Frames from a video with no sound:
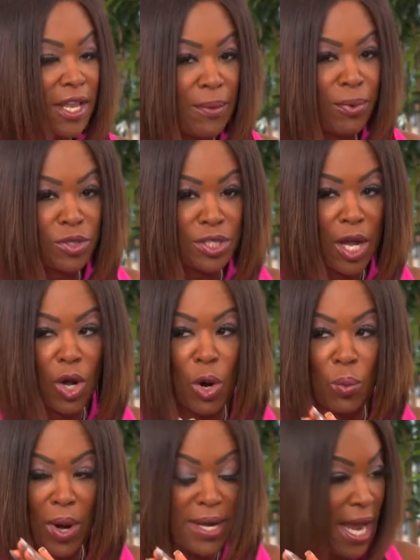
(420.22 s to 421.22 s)
to that person at
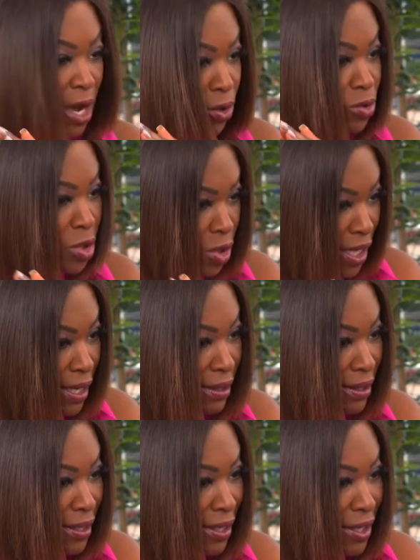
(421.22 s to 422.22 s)
home right now who's looking,
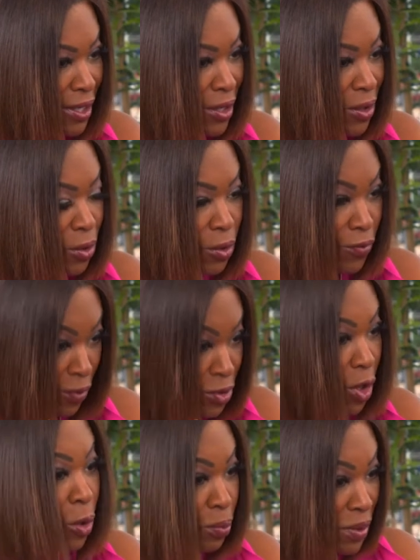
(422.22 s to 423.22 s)
who
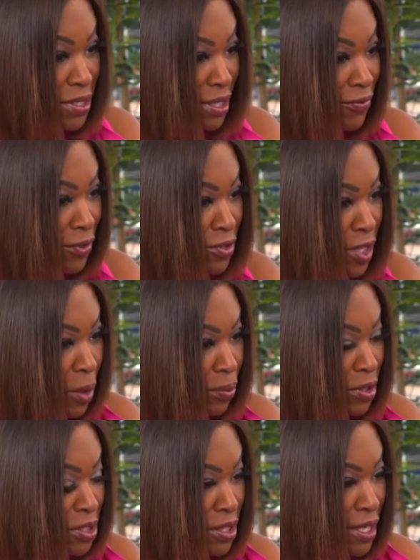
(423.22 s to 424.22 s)
feels hopeless, feels
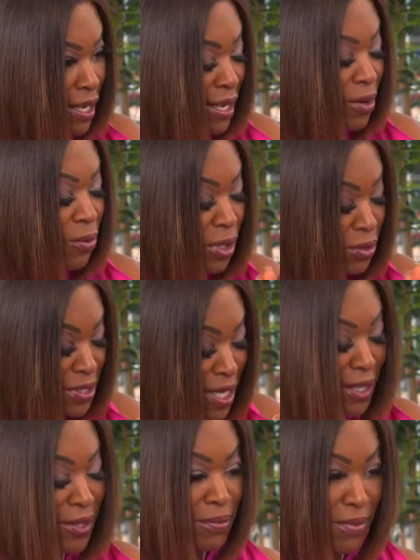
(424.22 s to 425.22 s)
helpless? What do you
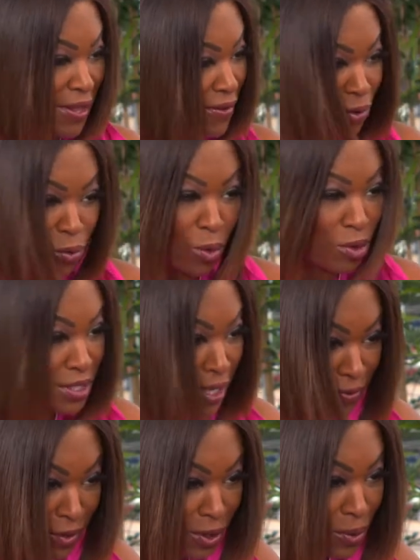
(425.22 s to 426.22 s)
say to them? And they've got warrants
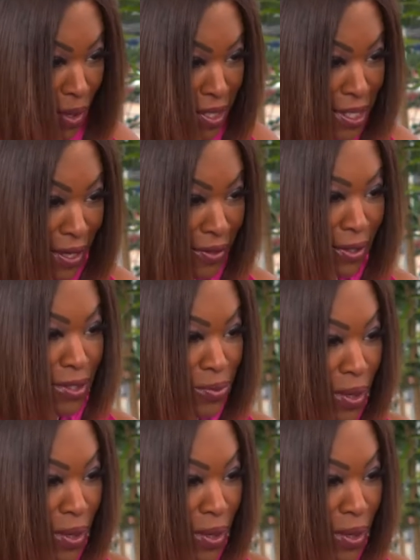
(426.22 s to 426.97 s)
out for their arrest out there as